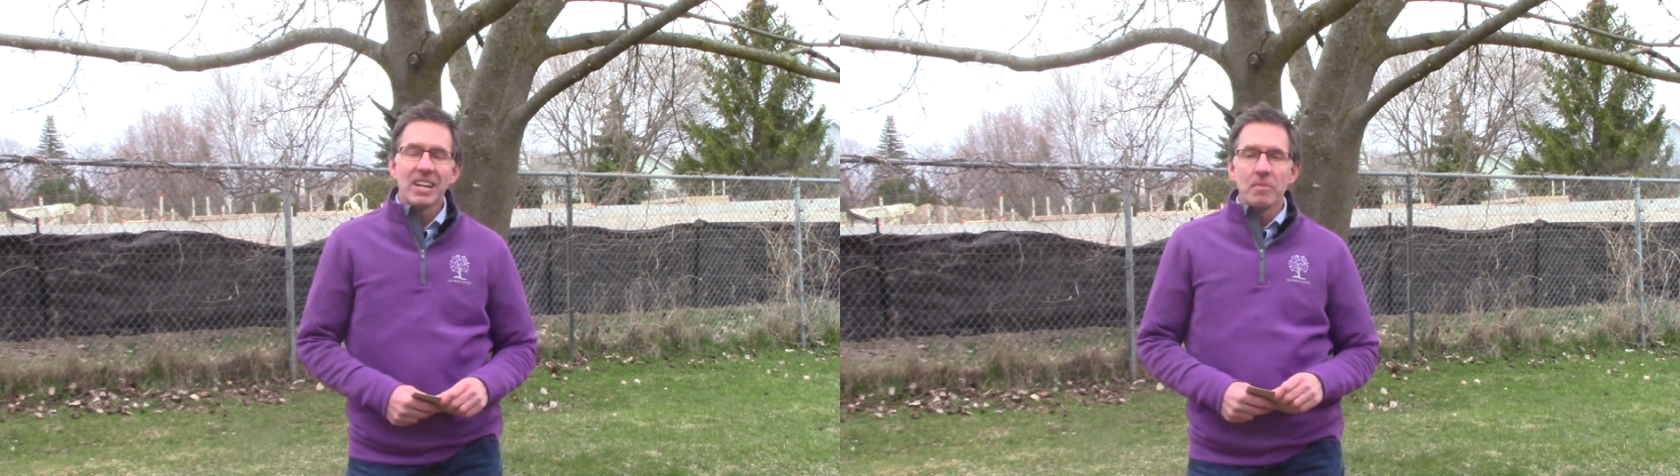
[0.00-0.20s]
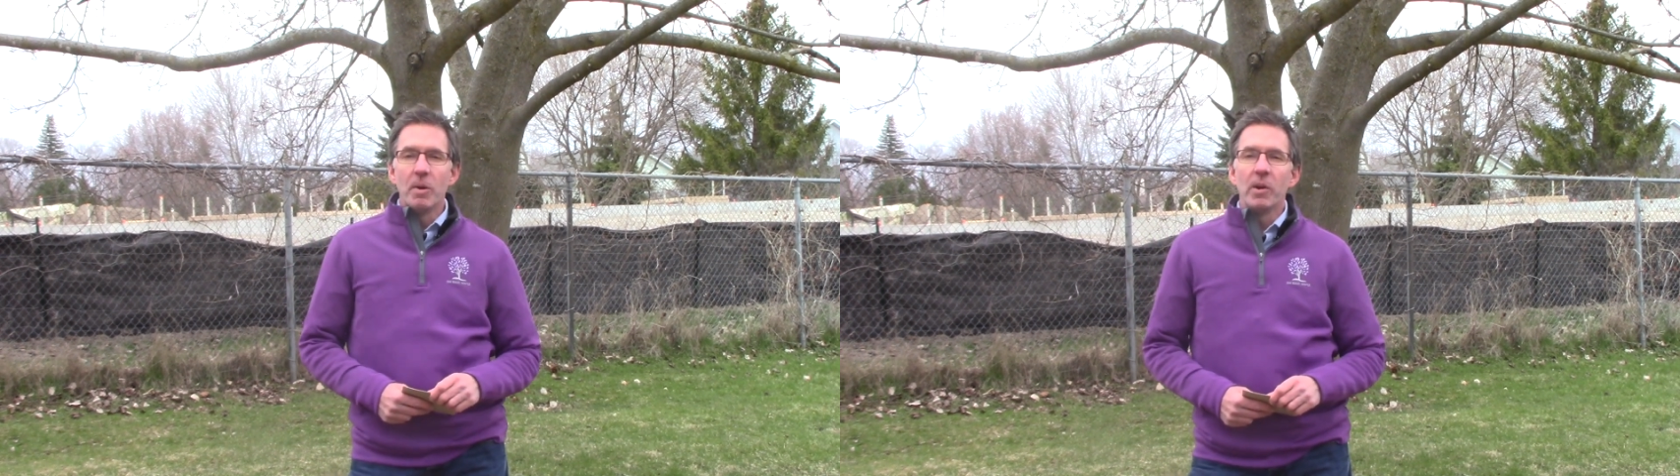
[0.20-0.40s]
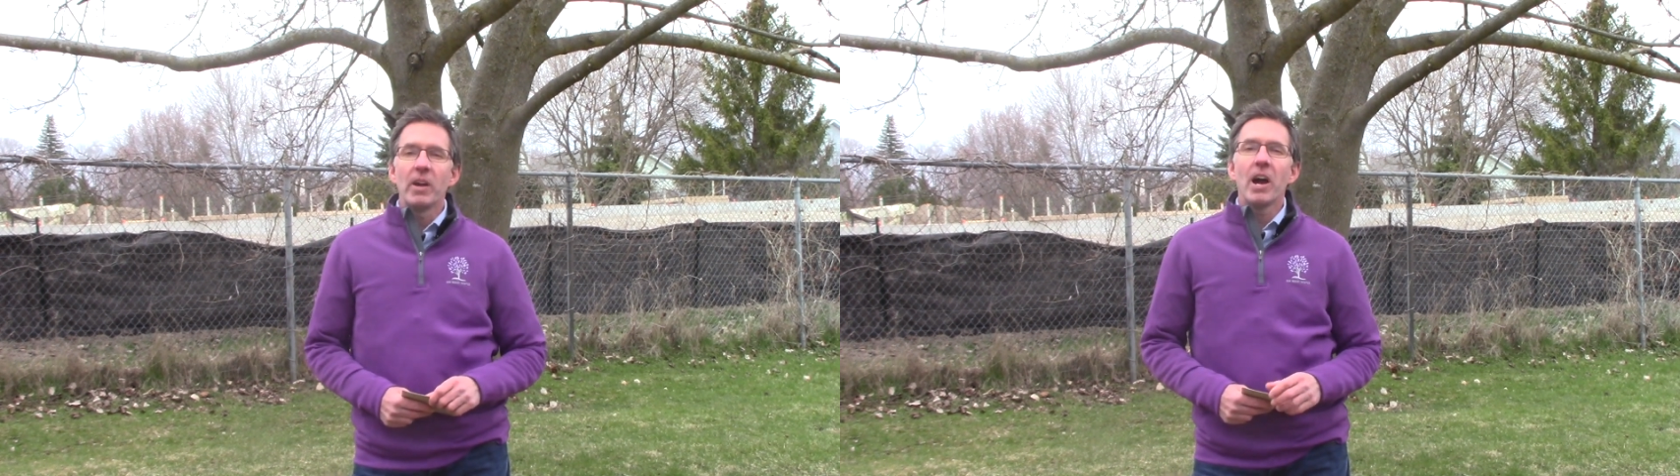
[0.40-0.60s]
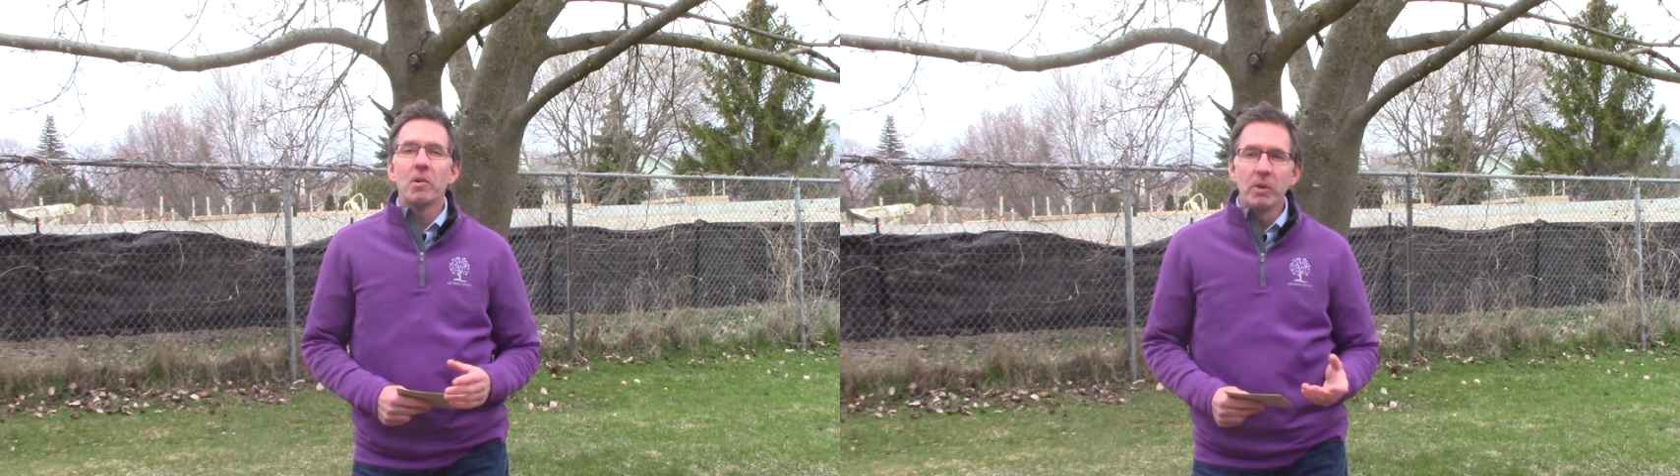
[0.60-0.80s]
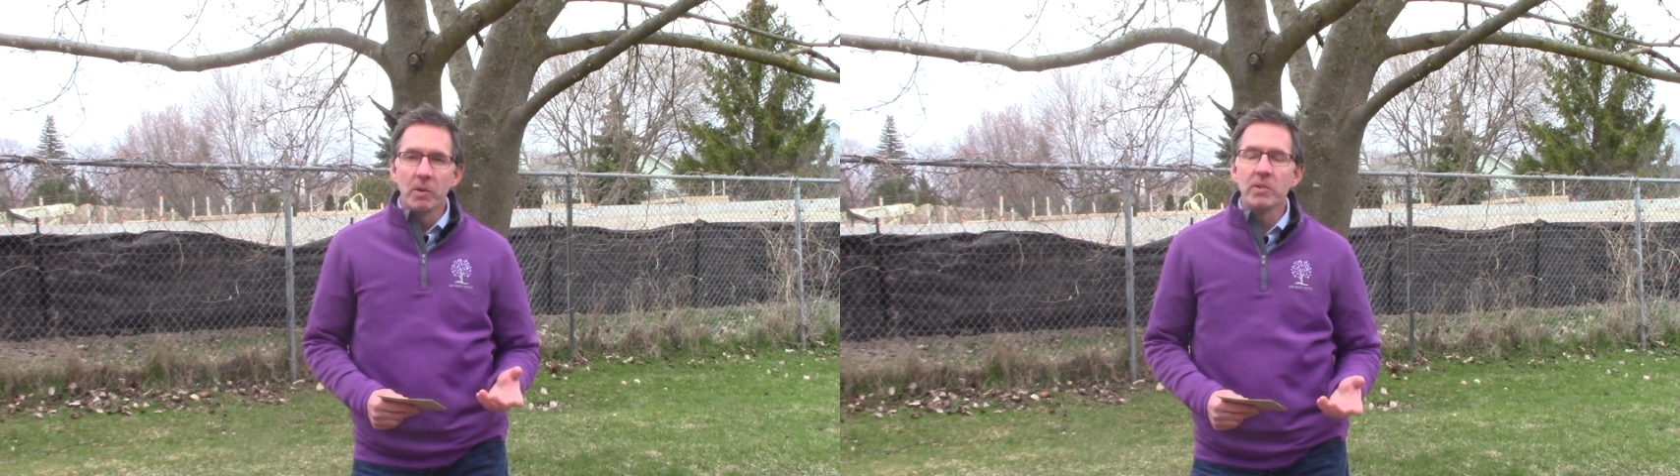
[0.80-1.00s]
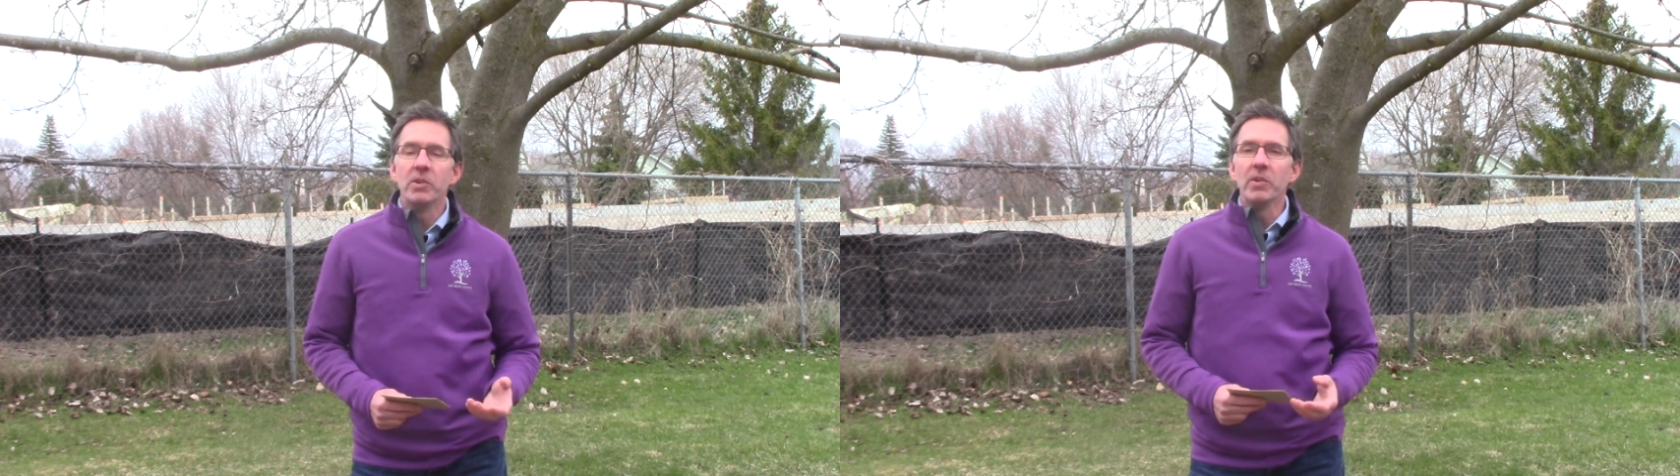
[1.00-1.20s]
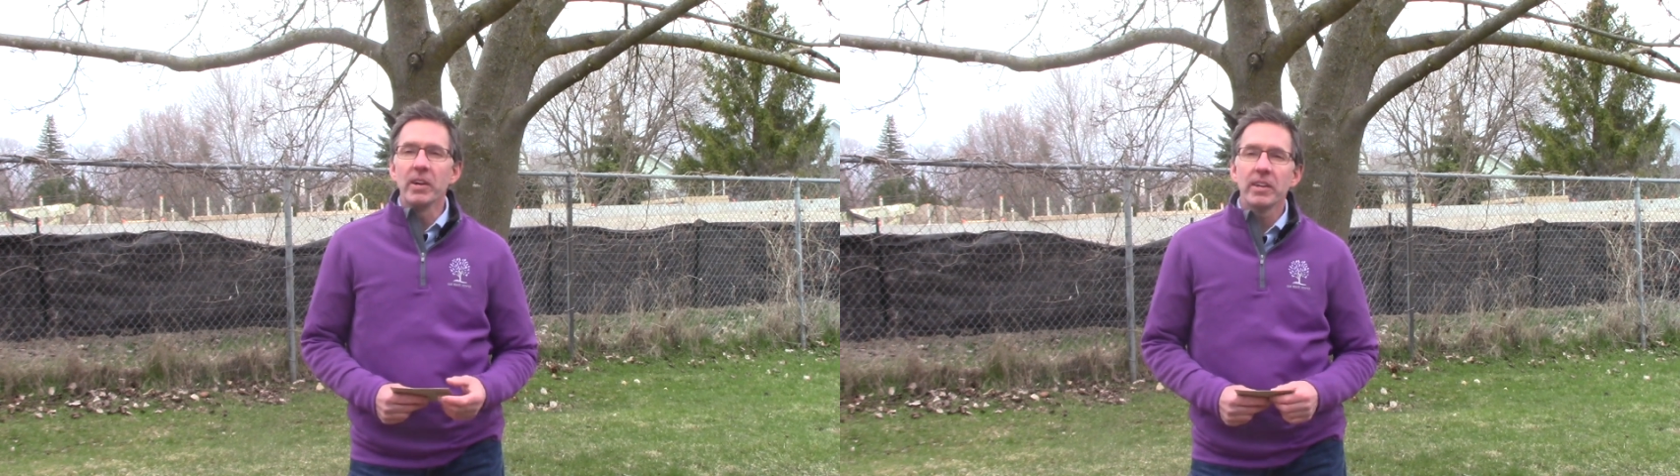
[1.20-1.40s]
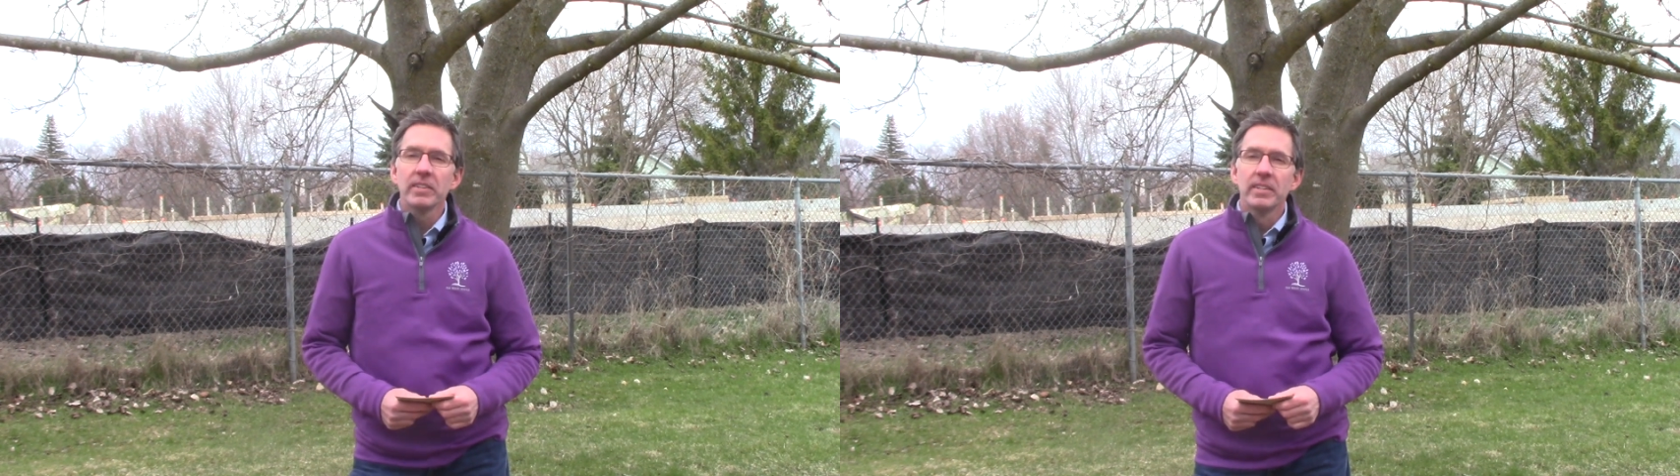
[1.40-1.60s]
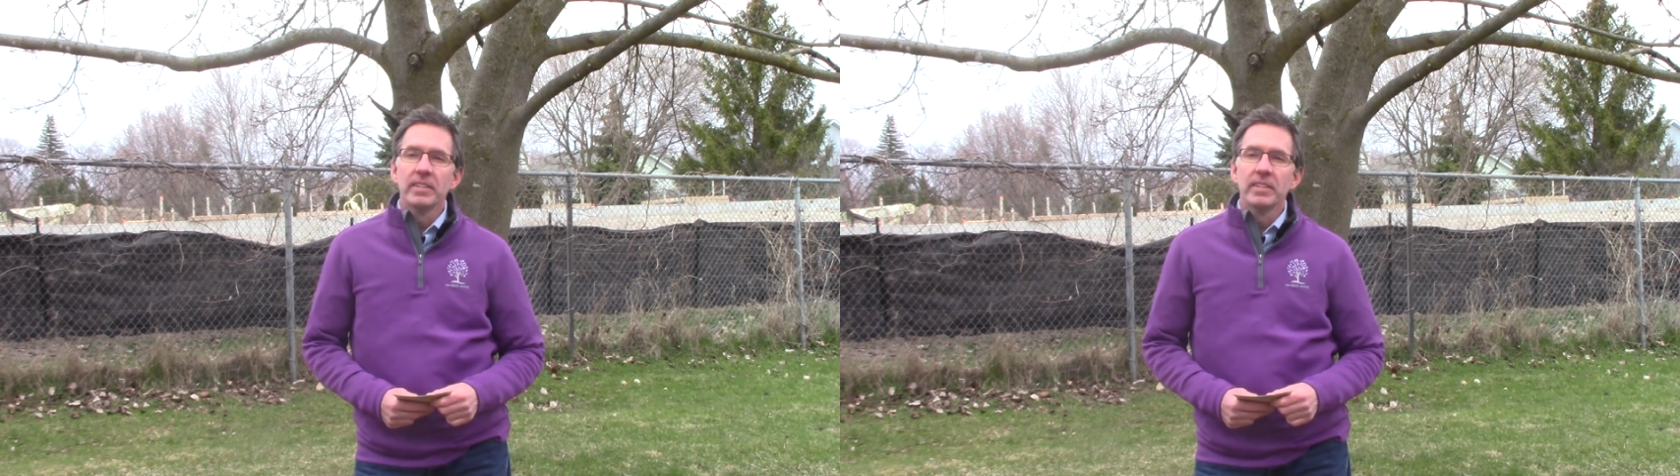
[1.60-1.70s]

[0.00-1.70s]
about how we were doing.